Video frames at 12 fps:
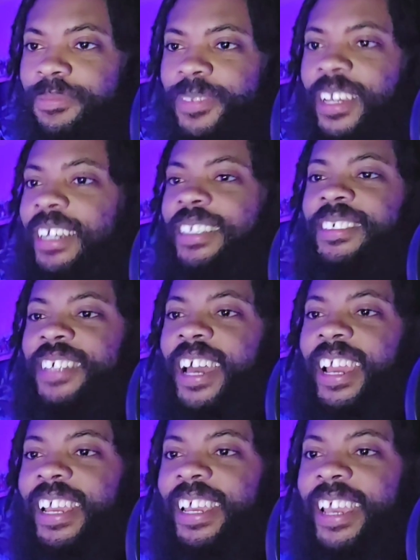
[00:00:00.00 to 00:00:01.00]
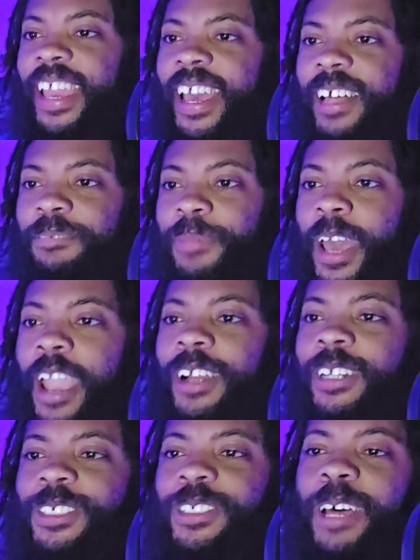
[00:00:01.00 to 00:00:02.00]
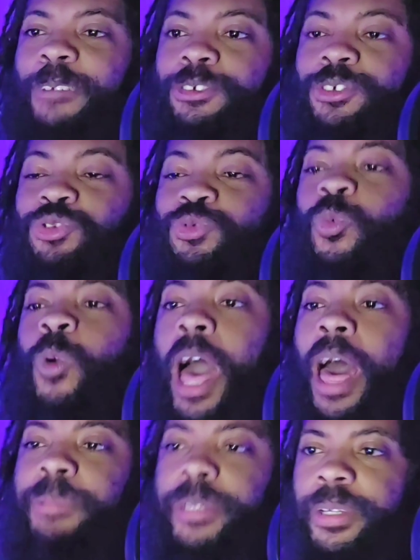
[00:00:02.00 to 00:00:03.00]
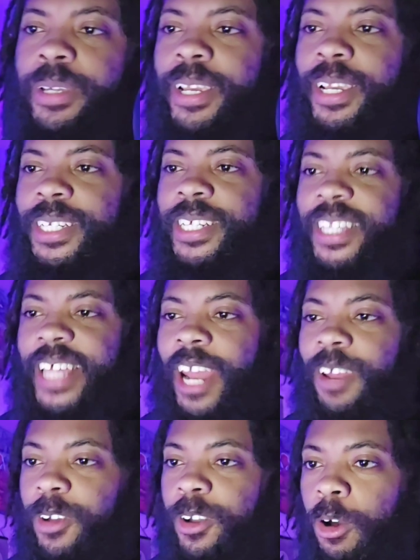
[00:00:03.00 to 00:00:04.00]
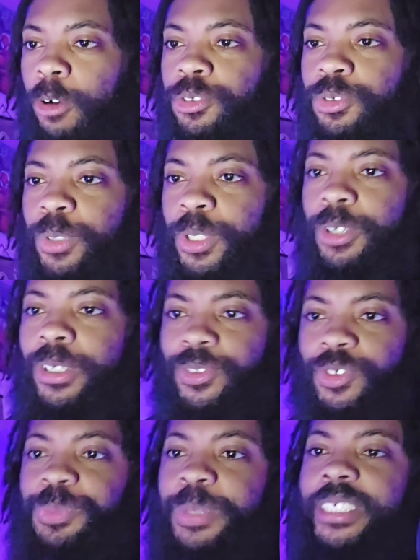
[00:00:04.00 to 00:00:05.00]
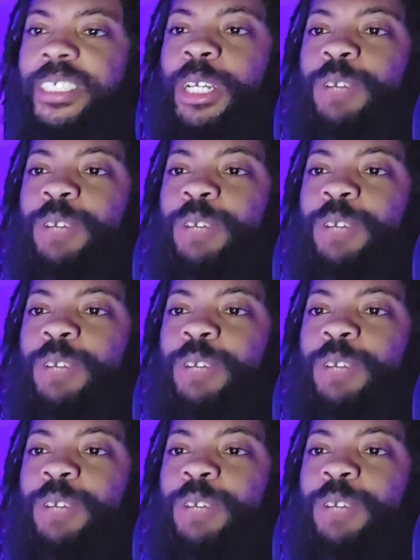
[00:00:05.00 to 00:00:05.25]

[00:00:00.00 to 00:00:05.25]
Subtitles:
And it's like, yeah, my energy levels dropped to that of a Kotsu Yuta, which means that it